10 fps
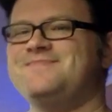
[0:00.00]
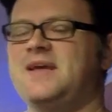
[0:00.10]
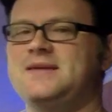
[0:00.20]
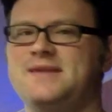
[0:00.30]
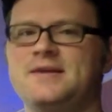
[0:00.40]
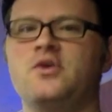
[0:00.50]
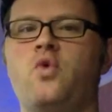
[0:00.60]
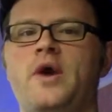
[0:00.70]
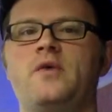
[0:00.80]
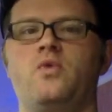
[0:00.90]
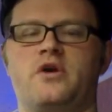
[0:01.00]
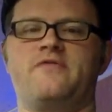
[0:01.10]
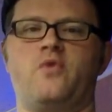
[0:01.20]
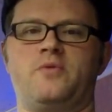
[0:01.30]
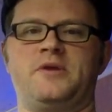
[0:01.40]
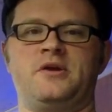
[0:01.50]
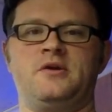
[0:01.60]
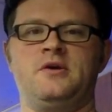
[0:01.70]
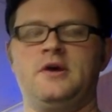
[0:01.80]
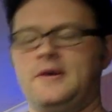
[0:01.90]
It didn't quite work for me.
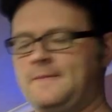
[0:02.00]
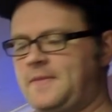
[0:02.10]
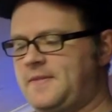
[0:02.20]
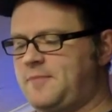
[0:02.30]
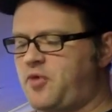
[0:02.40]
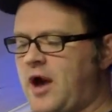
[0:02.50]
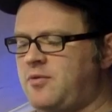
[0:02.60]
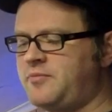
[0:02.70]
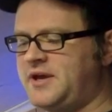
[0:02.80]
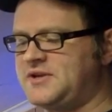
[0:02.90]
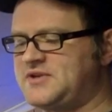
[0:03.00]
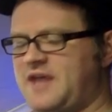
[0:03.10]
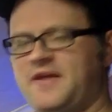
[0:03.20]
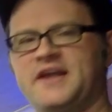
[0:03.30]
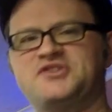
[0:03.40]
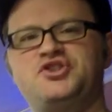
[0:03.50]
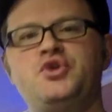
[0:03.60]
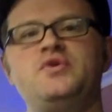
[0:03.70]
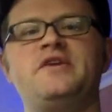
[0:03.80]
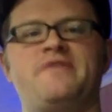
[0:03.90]
The problem is, I think it's
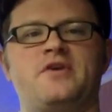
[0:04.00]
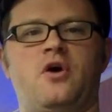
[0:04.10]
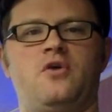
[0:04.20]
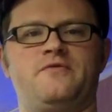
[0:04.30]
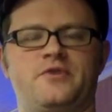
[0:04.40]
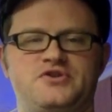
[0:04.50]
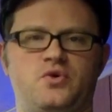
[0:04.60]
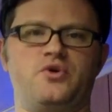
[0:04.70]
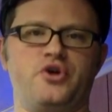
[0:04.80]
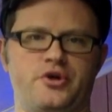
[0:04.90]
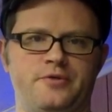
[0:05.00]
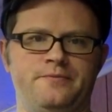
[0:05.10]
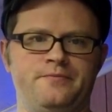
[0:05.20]
too difficult for its own good.